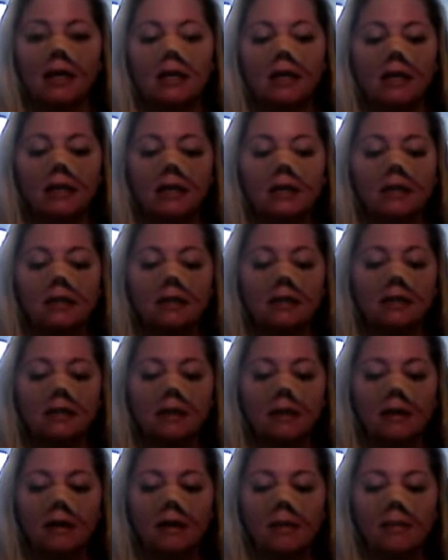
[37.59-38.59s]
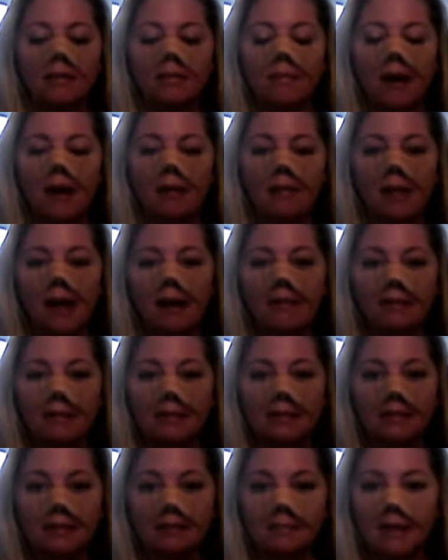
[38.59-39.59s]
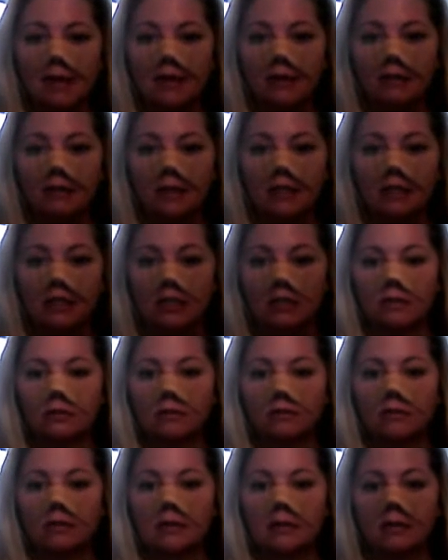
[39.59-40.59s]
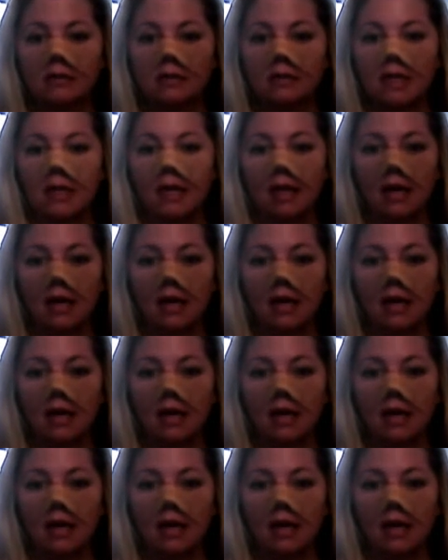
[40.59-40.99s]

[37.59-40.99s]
is I'm having some medical issues,